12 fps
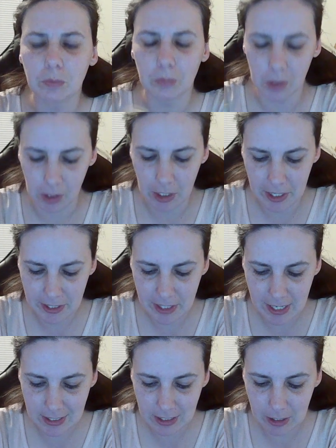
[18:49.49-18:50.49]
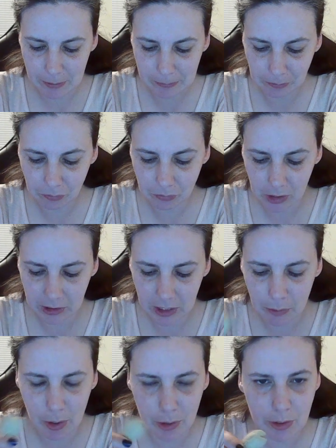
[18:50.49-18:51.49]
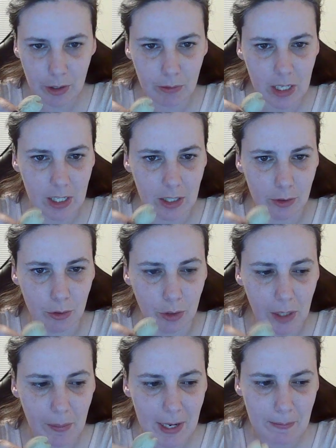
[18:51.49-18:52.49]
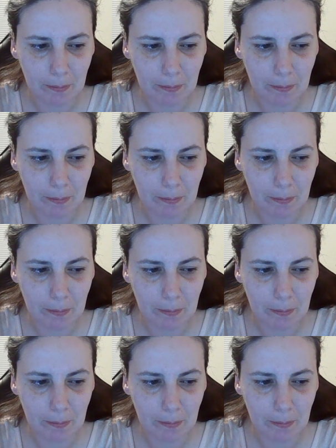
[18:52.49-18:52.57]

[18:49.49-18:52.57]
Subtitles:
And I taste I said roasted wheat and azuki bean.